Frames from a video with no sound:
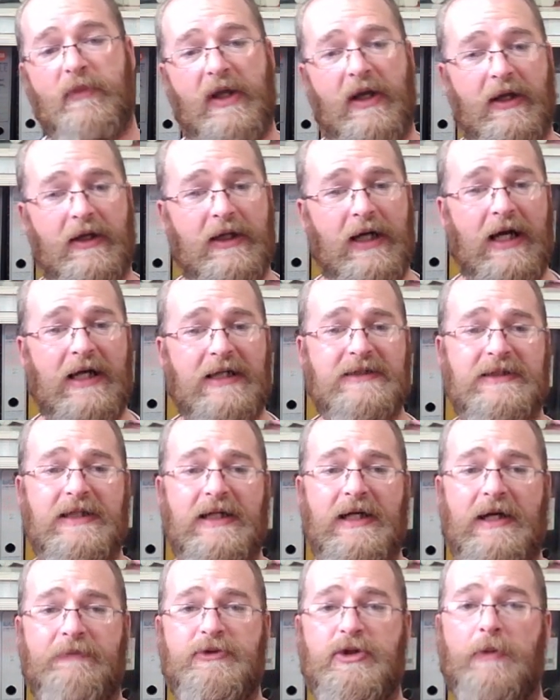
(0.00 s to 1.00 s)
Guys,
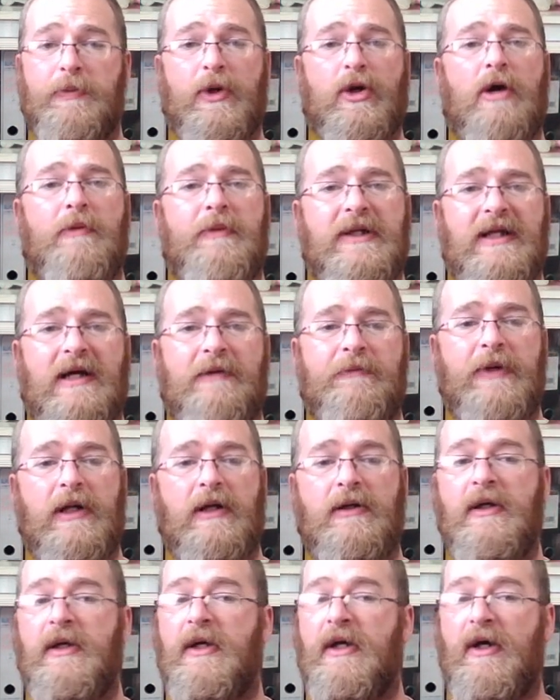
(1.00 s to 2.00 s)
drop a comment down
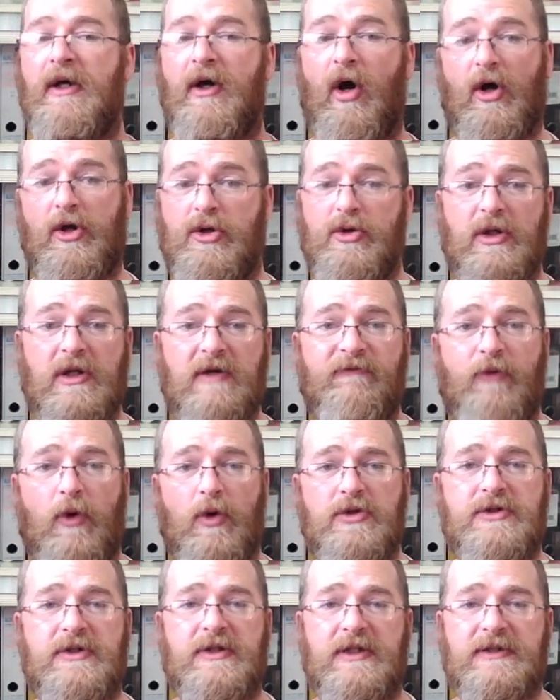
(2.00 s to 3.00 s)
below. Are you looking
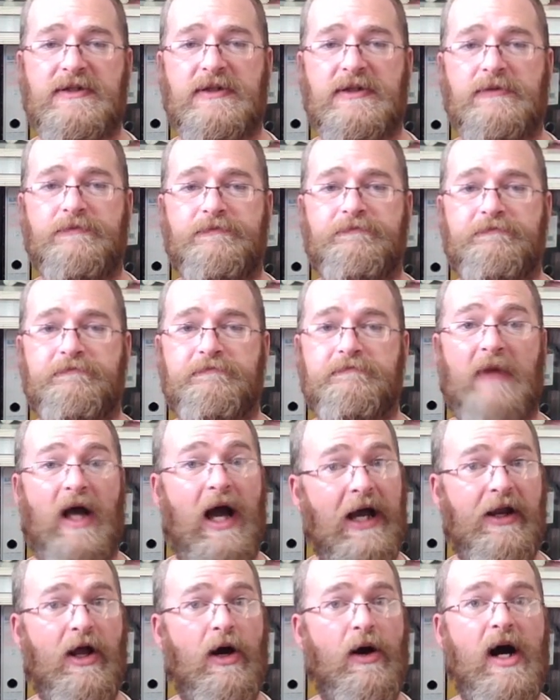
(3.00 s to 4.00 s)
forward to this?
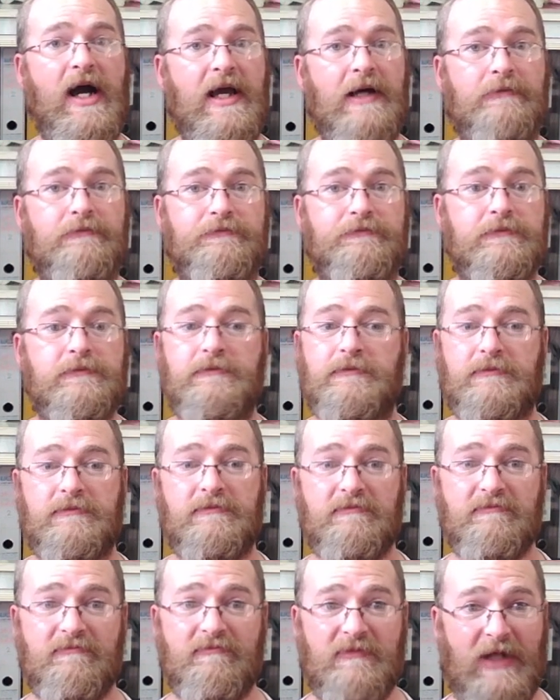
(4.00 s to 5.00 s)
I know I am.
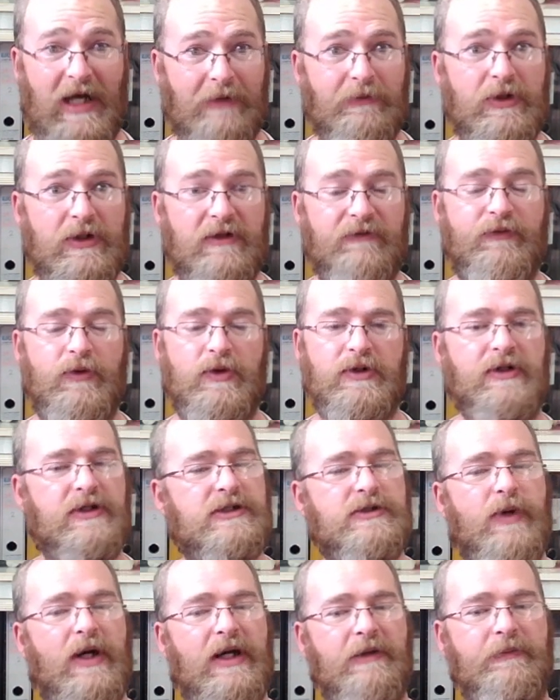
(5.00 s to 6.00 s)
I'm looking forward to this
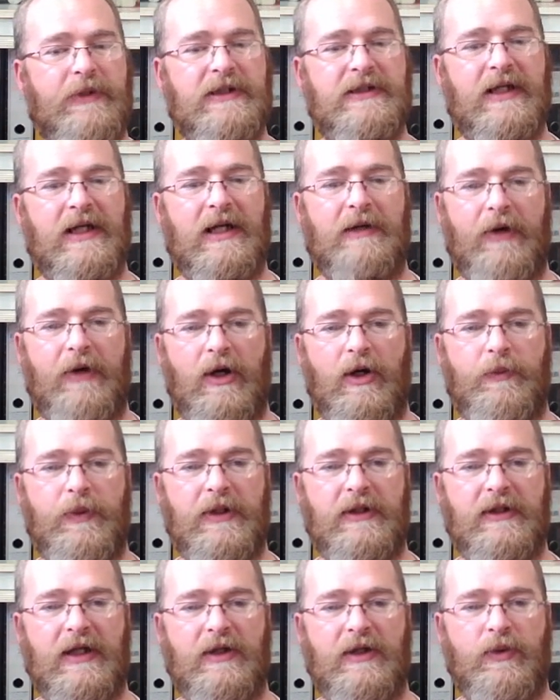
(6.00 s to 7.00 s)
quite a bit, and I'm
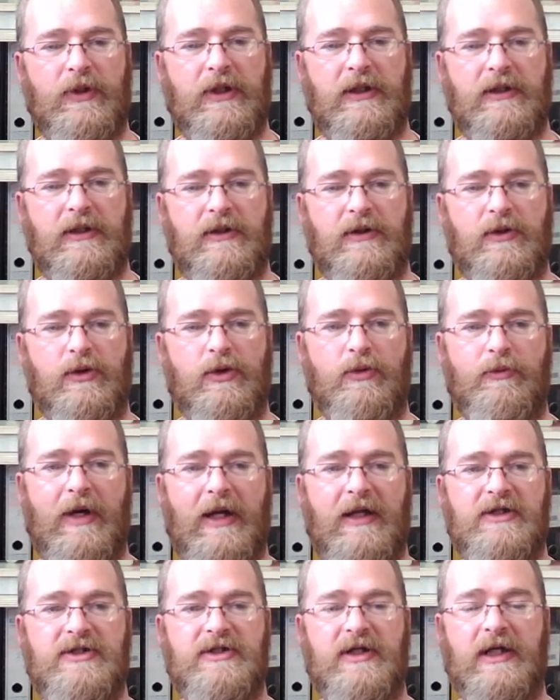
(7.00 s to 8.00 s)
hoping that we do
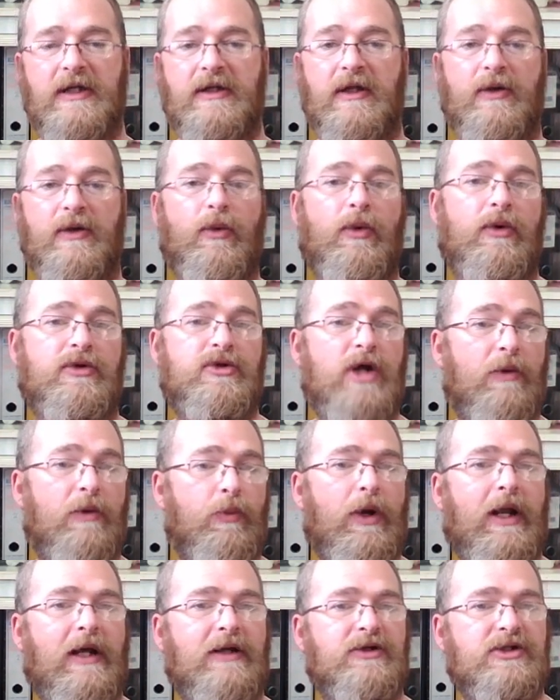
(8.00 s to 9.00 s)
manage to get into top
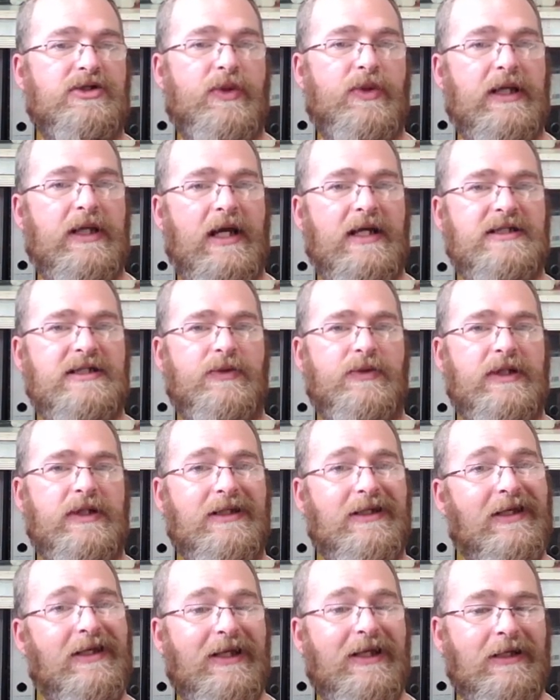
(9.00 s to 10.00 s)
128 so we can
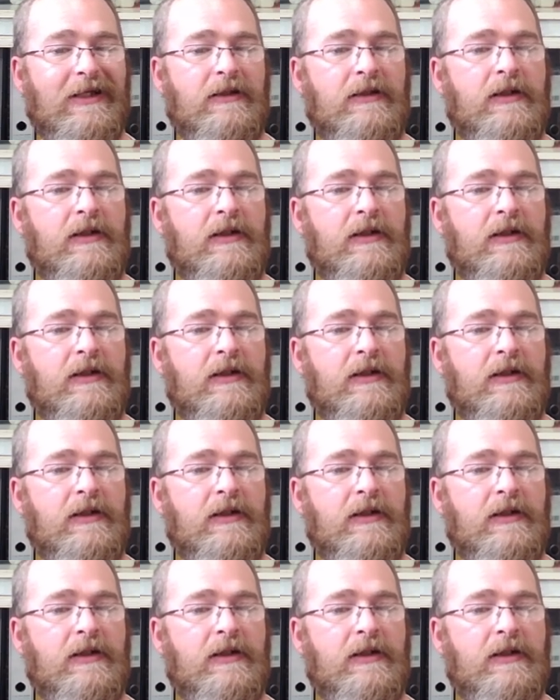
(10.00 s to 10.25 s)
get in.